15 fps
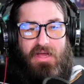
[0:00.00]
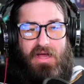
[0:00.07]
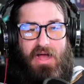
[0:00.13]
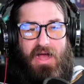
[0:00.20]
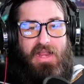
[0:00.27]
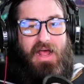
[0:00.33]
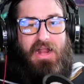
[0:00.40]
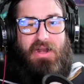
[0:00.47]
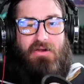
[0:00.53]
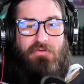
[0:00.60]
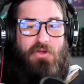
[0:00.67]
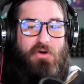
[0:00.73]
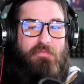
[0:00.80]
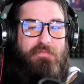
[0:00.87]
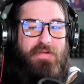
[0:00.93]
I
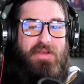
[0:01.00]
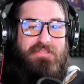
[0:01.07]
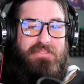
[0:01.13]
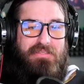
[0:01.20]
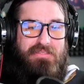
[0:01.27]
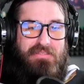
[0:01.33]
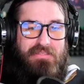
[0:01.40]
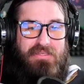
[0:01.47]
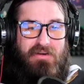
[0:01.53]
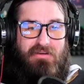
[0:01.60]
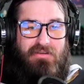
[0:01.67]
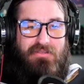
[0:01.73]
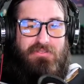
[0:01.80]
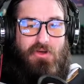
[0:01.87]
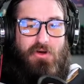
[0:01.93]
don't know if I
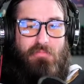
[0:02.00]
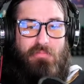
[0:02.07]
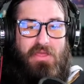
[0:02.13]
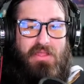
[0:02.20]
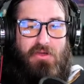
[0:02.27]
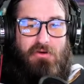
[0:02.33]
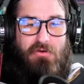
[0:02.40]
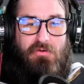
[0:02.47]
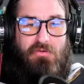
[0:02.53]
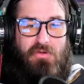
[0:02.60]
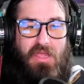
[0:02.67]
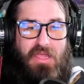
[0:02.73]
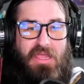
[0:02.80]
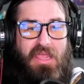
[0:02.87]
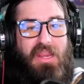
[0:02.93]
necessarily saw Milo
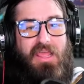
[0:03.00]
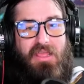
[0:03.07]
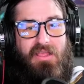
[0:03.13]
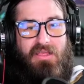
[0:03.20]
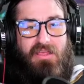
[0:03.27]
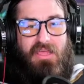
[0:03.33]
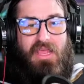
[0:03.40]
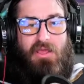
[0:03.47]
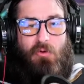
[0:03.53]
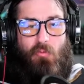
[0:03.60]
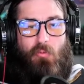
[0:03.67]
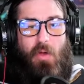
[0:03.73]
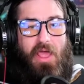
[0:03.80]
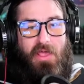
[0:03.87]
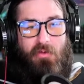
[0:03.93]
getting
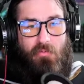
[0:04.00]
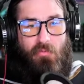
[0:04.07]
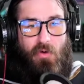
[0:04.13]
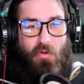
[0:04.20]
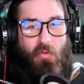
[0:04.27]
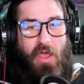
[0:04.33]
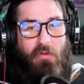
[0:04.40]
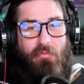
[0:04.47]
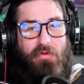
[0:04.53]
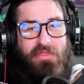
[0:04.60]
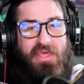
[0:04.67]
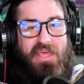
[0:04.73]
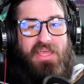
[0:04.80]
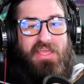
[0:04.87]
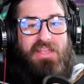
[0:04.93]
away
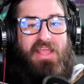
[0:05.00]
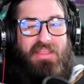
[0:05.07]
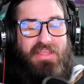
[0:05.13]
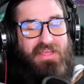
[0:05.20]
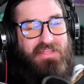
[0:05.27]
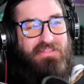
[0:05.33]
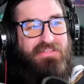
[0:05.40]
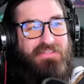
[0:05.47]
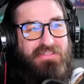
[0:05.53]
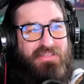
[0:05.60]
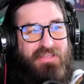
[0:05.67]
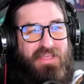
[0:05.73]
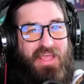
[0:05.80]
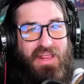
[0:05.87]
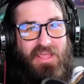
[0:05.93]
with it, and then
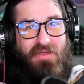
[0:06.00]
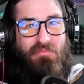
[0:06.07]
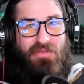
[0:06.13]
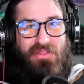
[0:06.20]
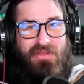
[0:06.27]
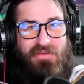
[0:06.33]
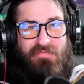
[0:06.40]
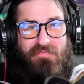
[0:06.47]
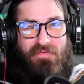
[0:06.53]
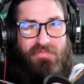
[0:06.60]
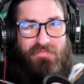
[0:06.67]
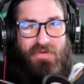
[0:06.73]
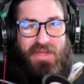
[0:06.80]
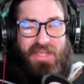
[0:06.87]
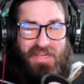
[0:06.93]
getting him with the
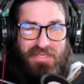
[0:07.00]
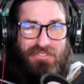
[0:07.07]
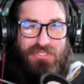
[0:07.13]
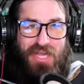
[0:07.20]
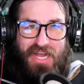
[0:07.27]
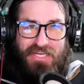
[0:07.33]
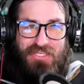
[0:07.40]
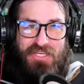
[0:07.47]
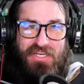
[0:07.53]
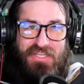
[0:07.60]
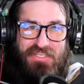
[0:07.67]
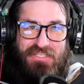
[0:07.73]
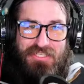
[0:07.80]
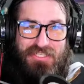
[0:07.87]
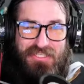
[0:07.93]
fucking injection
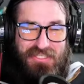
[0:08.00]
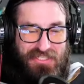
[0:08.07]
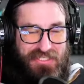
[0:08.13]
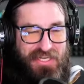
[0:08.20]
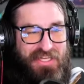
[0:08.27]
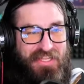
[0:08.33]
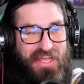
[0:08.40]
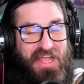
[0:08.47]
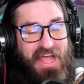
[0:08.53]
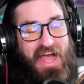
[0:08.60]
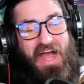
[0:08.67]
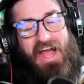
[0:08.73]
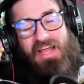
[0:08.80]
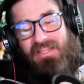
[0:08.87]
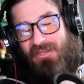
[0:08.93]
and shit. Like,
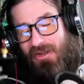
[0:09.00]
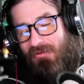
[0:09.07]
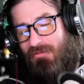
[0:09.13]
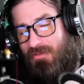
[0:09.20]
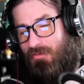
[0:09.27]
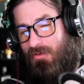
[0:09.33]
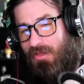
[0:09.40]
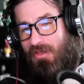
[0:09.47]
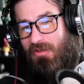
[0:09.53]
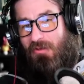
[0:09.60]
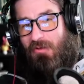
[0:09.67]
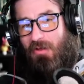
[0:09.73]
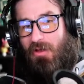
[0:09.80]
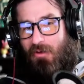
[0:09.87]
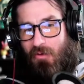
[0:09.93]
I thought it was a really
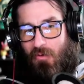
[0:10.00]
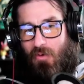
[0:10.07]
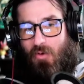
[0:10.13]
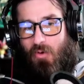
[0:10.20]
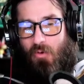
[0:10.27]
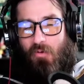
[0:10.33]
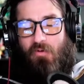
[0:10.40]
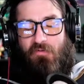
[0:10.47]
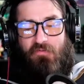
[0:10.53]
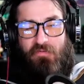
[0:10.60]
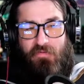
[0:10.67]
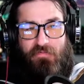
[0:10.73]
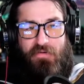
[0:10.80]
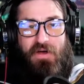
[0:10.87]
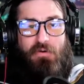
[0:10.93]
cool,
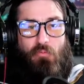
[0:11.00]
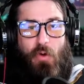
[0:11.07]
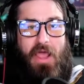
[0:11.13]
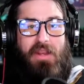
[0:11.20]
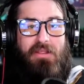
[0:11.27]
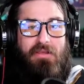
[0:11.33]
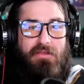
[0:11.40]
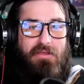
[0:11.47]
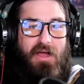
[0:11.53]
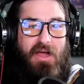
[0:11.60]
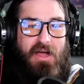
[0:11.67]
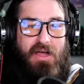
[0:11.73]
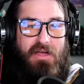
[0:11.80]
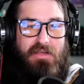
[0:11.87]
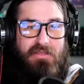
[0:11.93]
fun way to
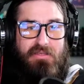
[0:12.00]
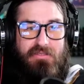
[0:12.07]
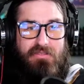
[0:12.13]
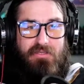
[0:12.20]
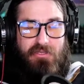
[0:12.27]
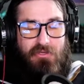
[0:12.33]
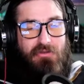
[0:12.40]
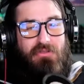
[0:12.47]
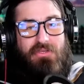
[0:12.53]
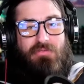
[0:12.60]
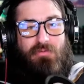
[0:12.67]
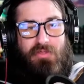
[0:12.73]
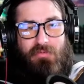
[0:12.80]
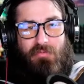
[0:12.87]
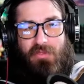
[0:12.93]
do
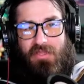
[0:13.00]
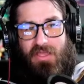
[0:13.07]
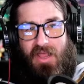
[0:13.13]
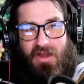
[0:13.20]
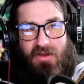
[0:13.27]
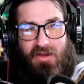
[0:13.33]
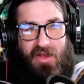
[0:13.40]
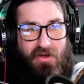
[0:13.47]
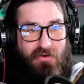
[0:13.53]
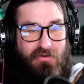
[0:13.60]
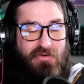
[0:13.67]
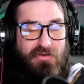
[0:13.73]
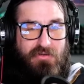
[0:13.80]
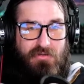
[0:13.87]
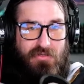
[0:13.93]
this with the
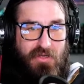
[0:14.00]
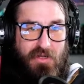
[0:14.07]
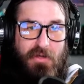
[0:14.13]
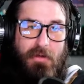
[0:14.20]
characters.